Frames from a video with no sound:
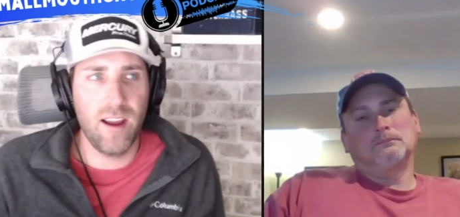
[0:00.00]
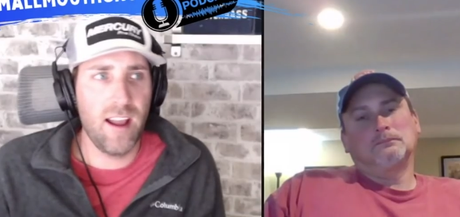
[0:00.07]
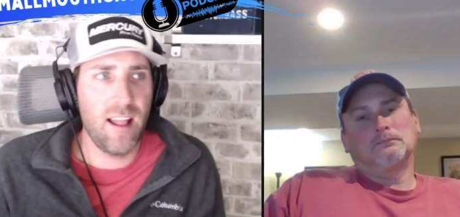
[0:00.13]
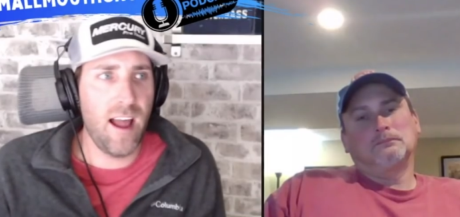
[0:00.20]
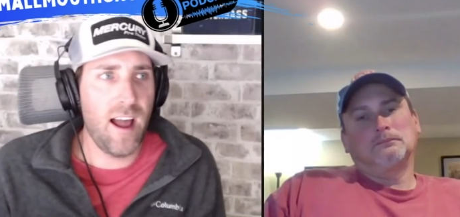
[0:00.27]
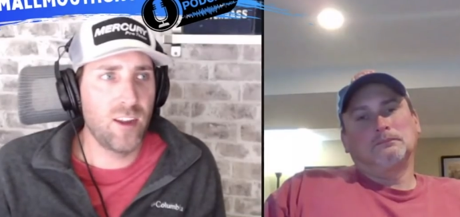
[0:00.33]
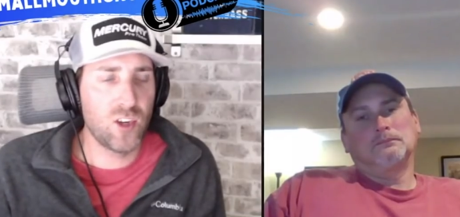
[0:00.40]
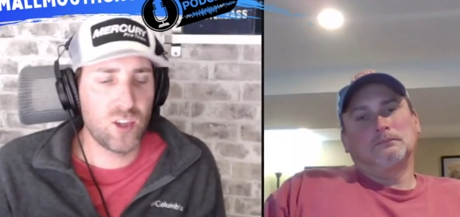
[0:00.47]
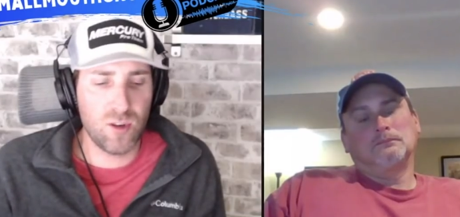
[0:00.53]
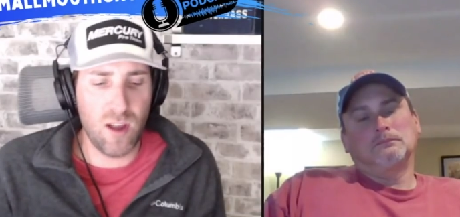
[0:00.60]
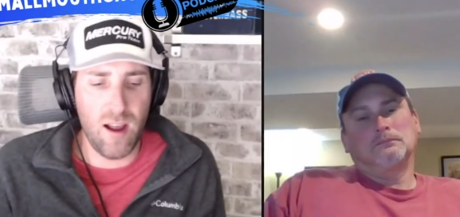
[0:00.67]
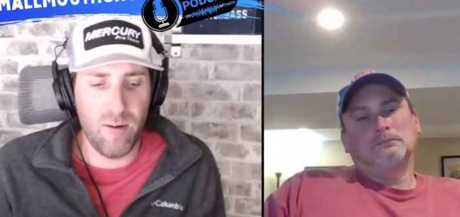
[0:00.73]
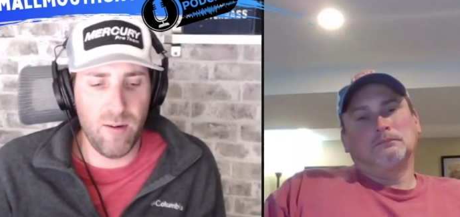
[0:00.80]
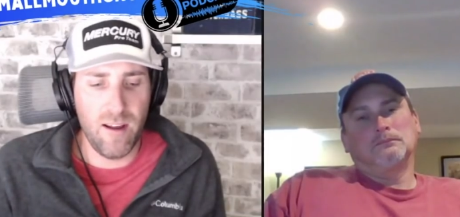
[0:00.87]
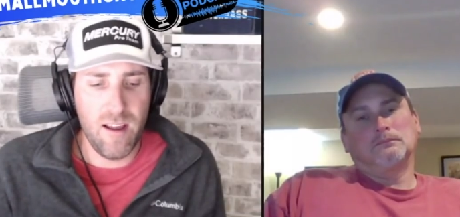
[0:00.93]
Speaker 1: and I just
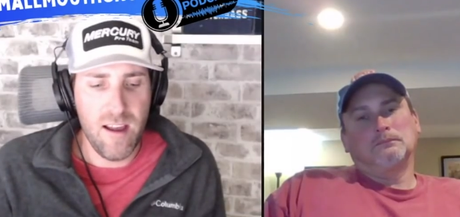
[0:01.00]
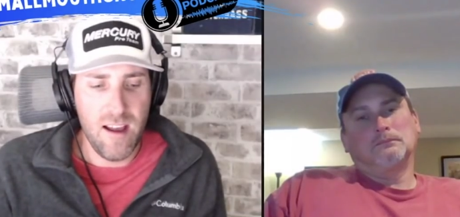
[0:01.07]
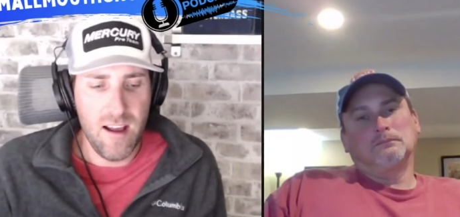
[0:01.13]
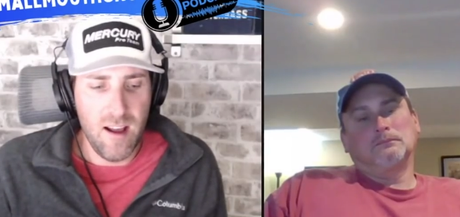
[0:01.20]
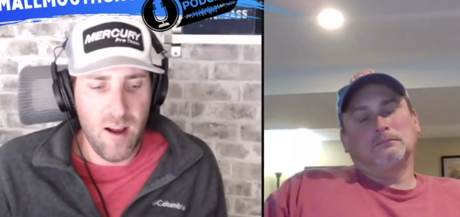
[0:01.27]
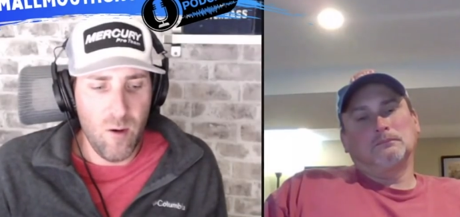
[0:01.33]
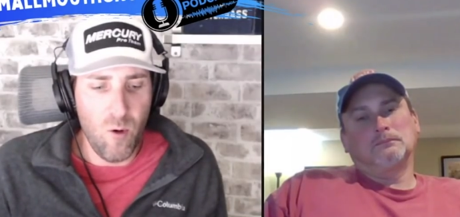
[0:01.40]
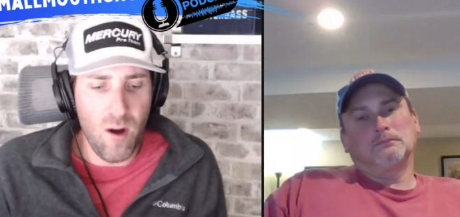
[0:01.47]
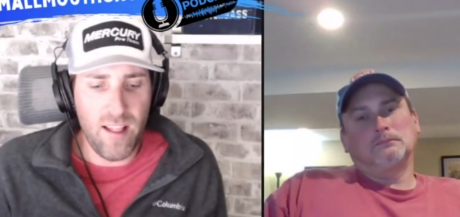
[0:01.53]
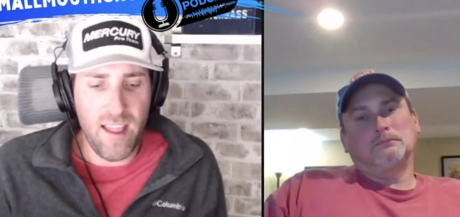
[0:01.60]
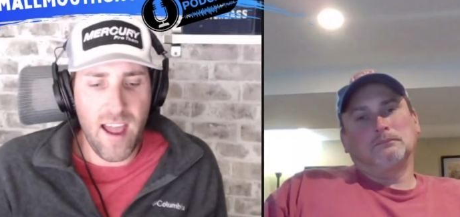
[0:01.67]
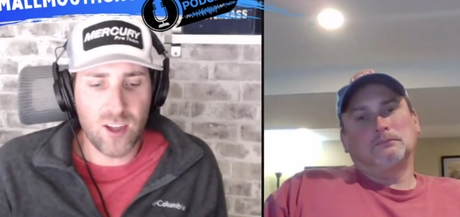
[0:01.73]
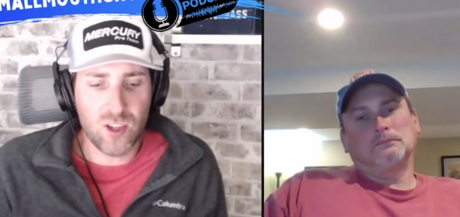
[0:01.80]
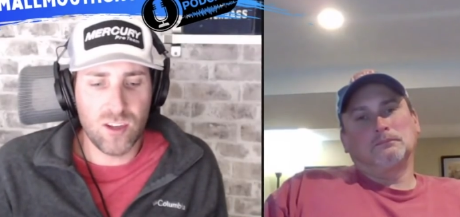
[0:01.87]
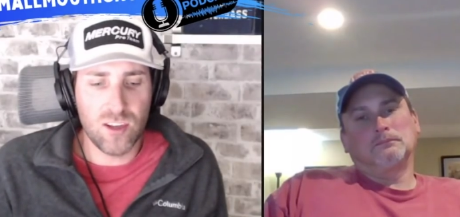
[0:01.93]
I want
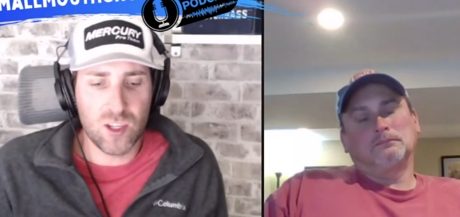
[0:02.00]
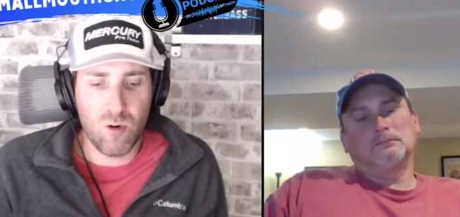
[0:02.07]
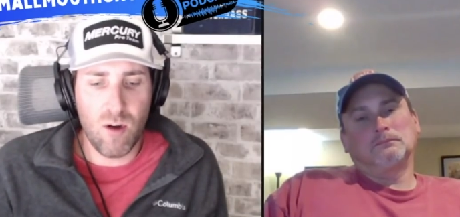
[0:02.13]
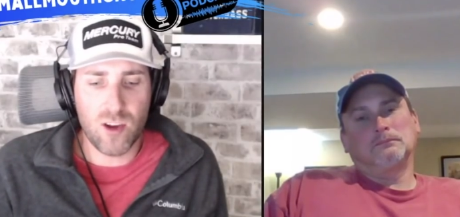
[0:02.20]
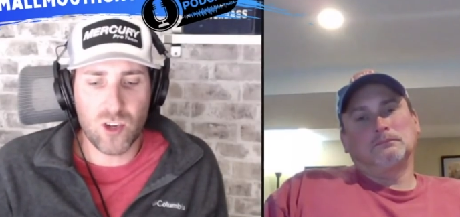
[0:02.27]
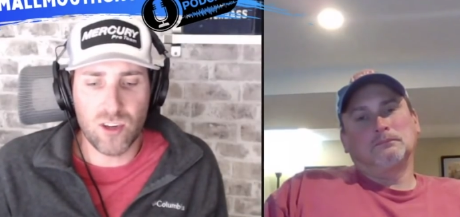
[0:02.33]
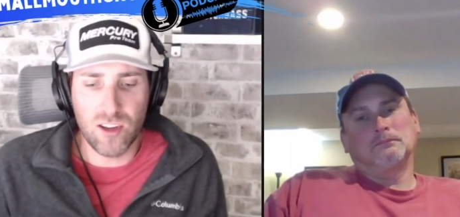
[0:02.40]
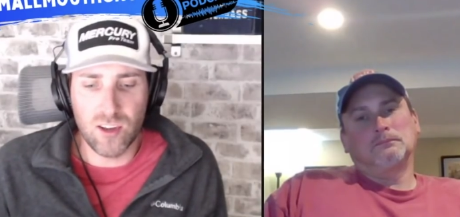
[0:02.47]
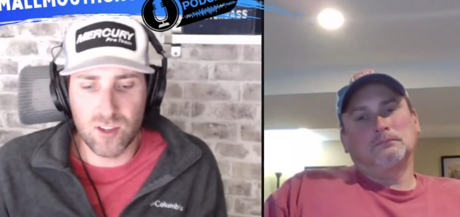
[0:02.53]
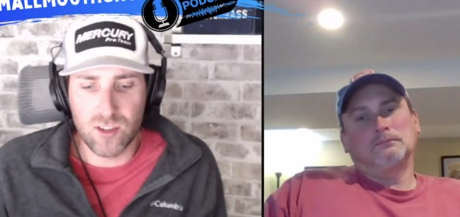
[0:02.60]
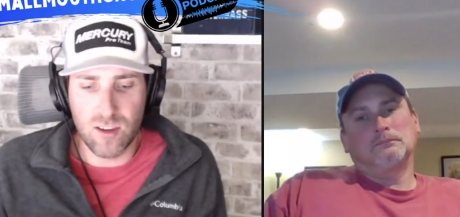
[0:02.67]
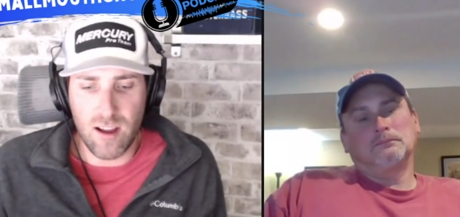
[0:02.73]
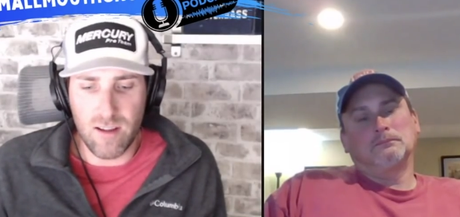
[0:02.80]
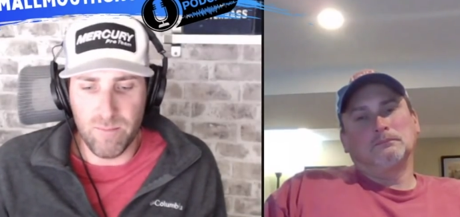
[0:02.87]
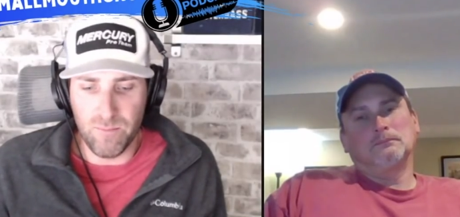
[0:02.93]
to ask you this question
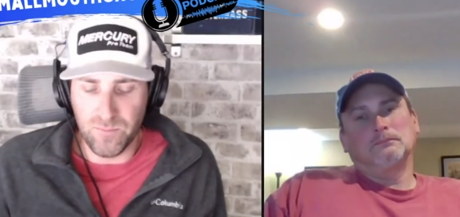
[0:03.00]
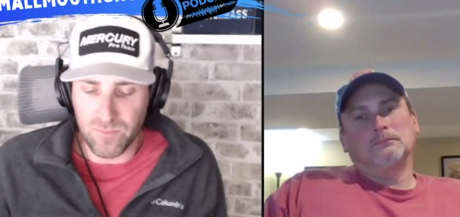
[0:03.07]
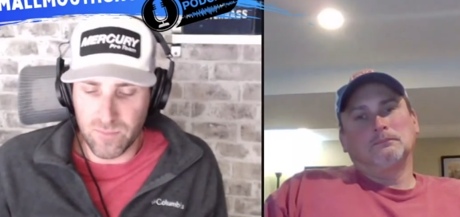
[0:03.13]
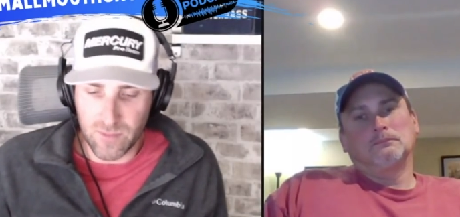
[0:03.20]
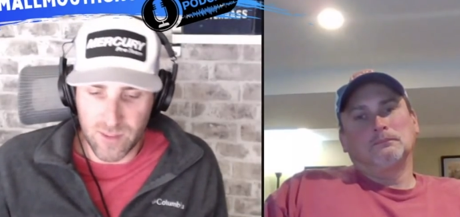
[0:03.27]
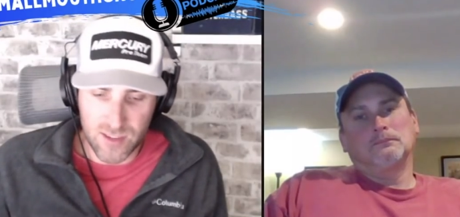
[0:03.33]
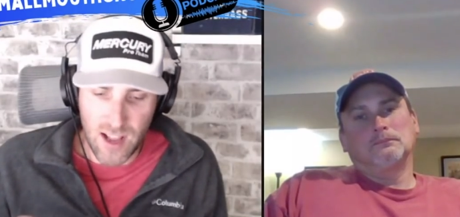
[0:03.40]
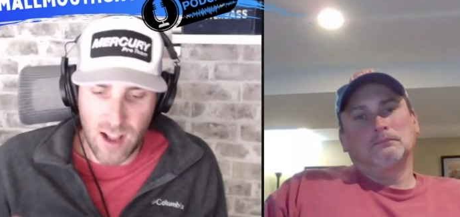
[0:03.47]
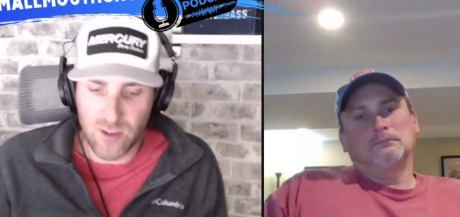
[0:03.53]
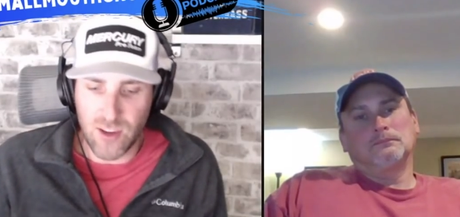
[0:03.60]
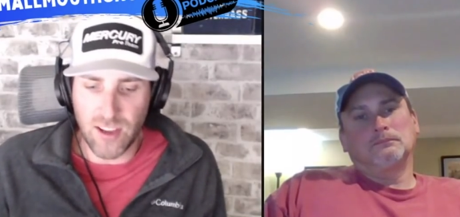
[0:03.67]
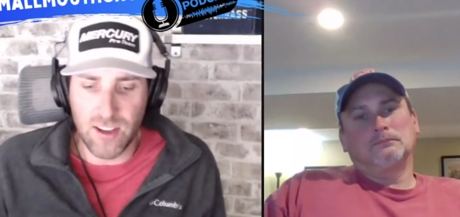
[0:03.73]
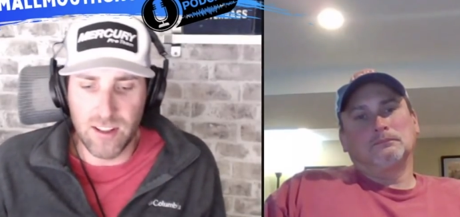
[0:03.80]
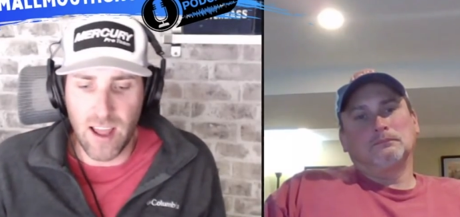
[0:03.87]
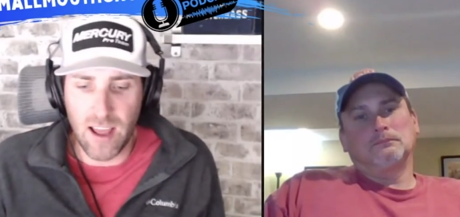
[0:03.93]
because it sounds
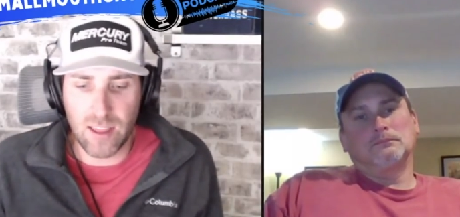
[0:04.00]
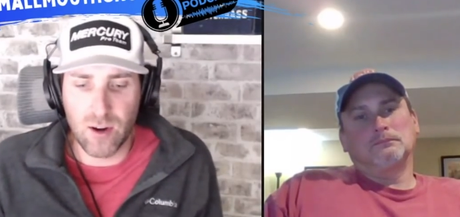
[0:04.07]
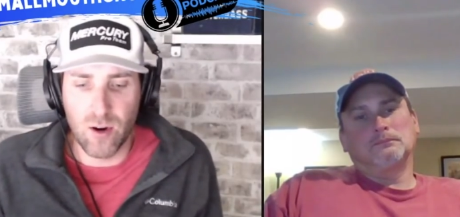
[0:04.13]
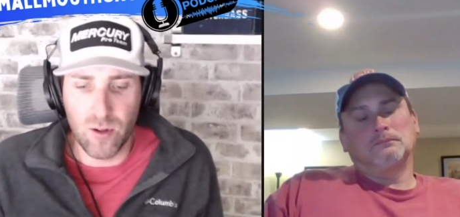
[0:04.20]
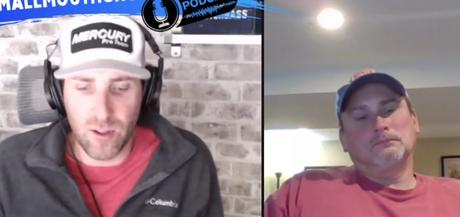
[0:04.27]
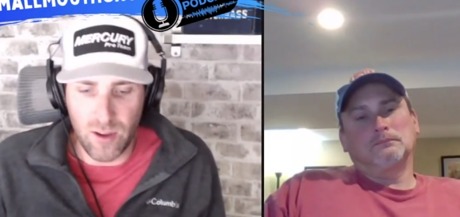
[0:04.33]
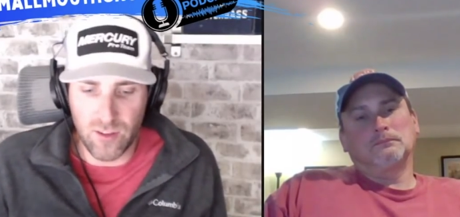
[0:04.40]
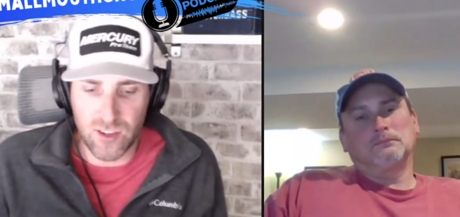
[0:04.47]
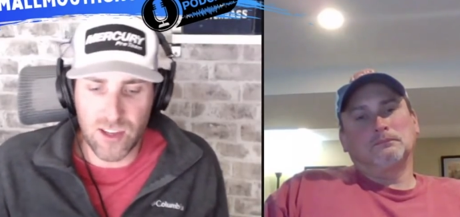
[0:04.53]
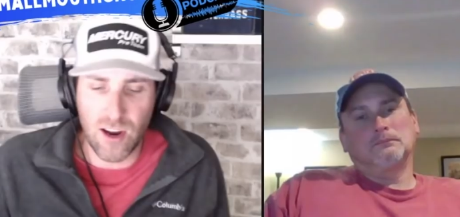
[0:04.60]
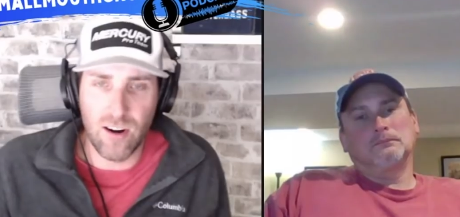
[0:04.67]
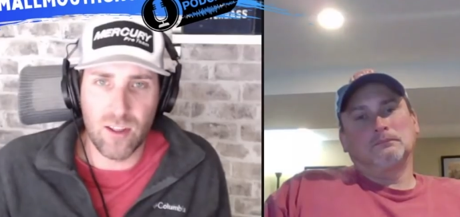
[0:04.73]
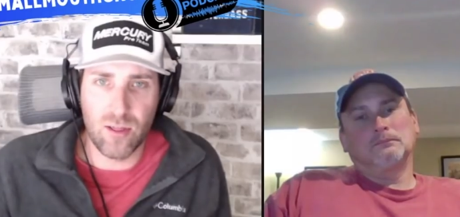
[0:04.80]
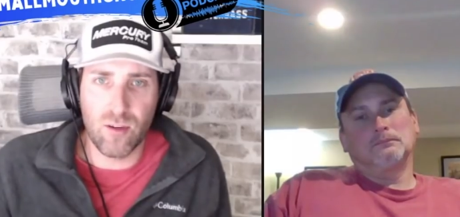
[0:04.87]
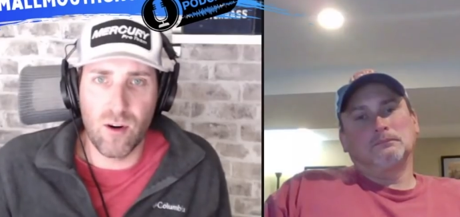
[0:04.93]
like you like throwing. You
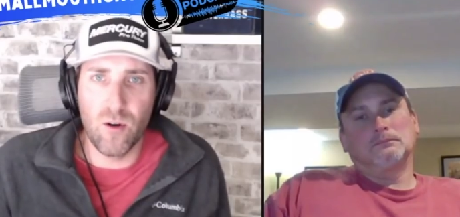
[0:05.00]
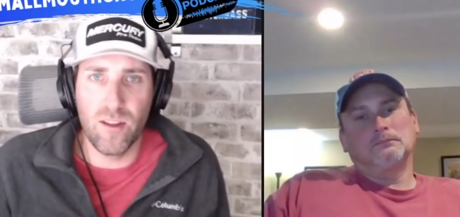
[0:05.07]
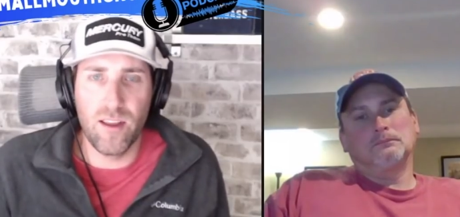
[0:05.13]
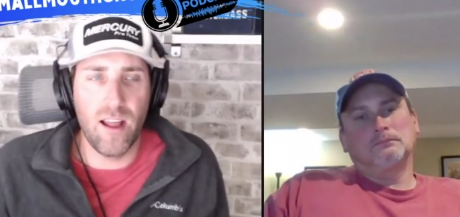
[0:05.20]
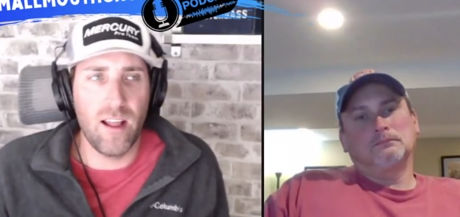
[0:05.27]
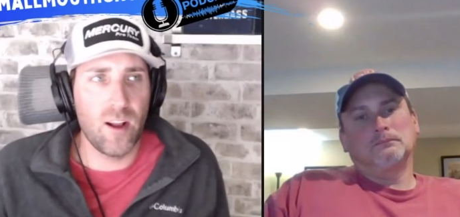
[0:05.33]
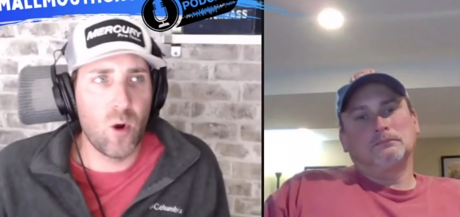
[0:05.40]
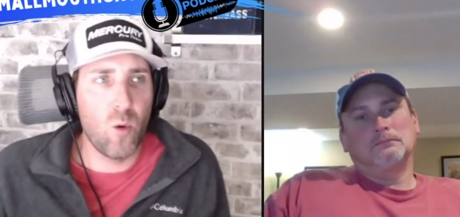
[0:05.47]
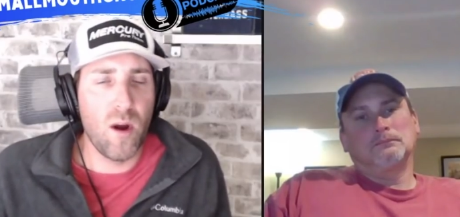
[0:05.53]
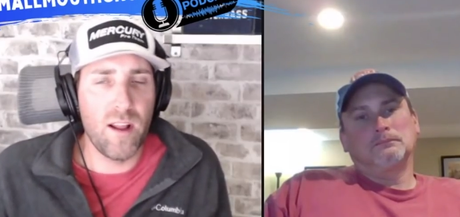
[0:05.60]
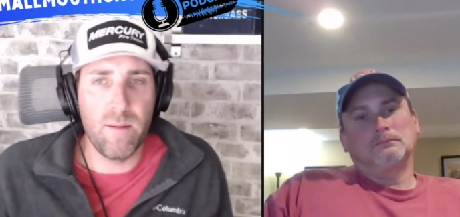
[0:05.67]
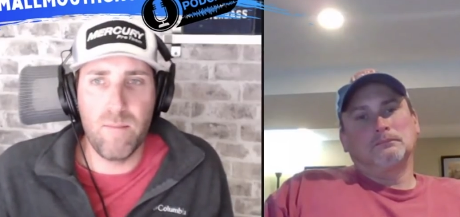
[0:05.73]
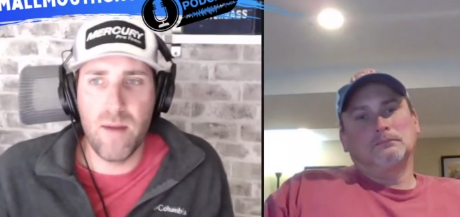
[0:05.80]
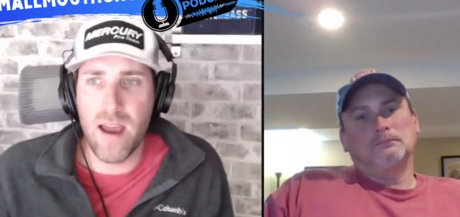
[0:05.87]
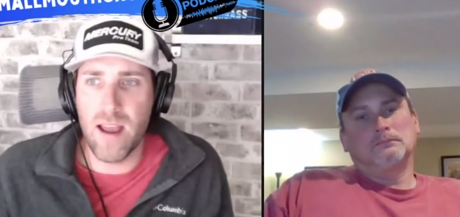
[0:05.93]
started throwing it
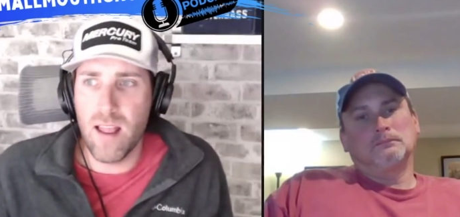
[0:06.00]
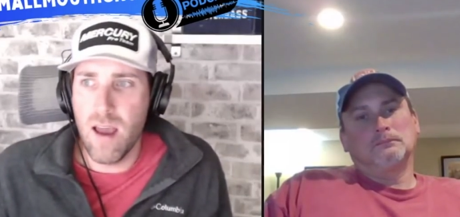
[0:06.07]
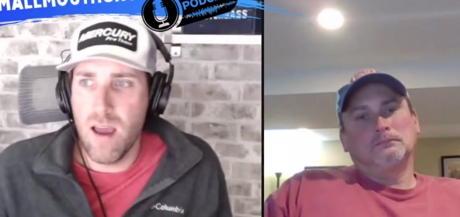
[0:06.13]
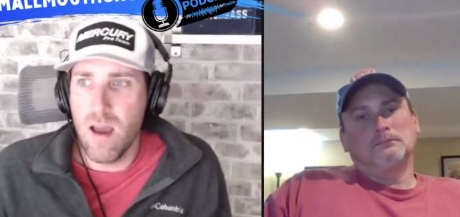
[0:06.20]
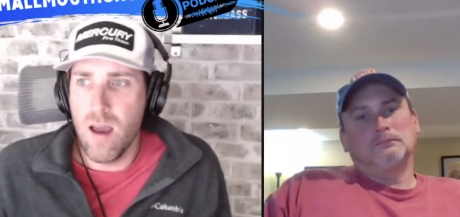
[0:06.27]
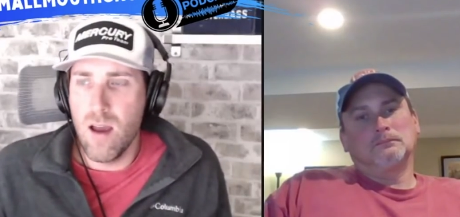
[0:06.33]
quite a bit.